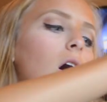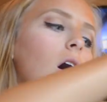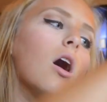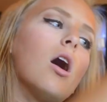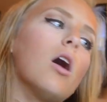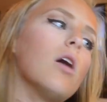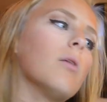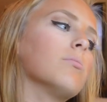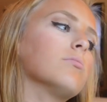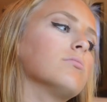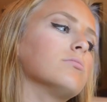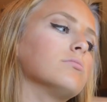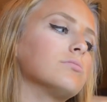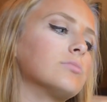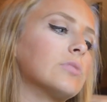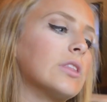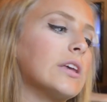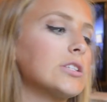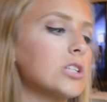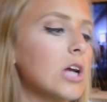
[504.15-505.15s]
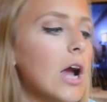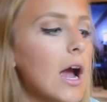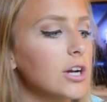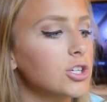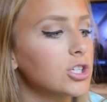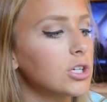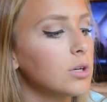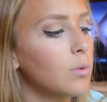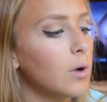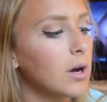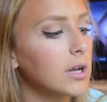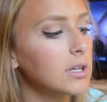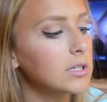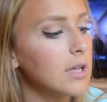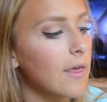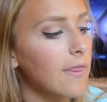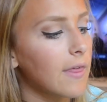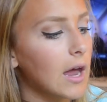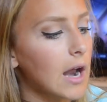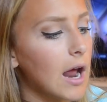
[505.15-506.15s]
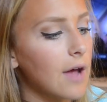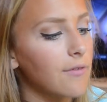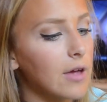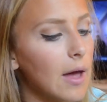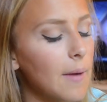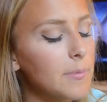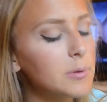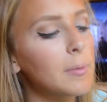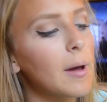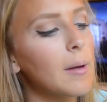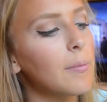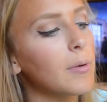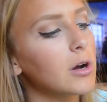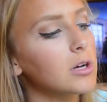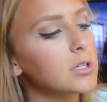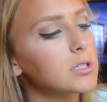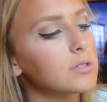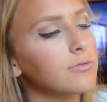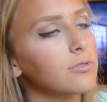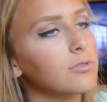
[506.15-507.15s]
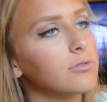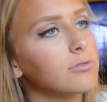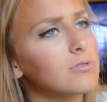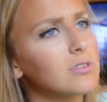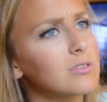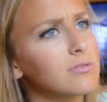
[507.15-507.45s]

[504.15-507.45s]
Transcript: um, these are actually ones that I've kept in my purse for